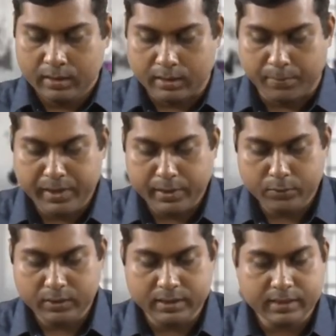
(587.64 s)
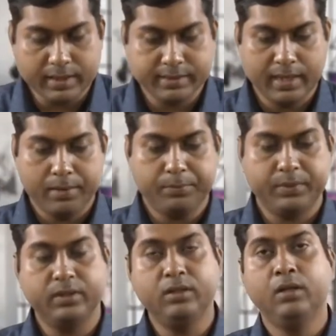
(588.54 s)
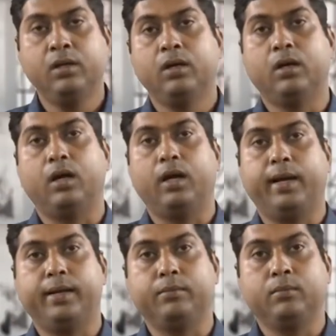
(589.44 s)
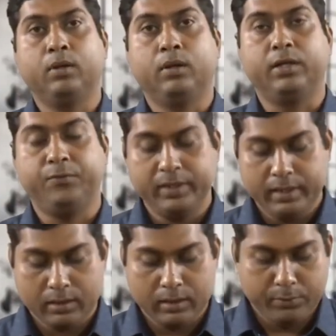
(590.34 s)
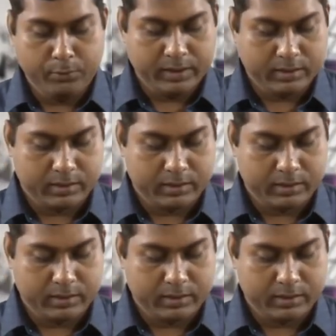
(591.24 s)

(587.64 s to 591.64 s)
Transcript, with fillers: Coming to this example and definitely with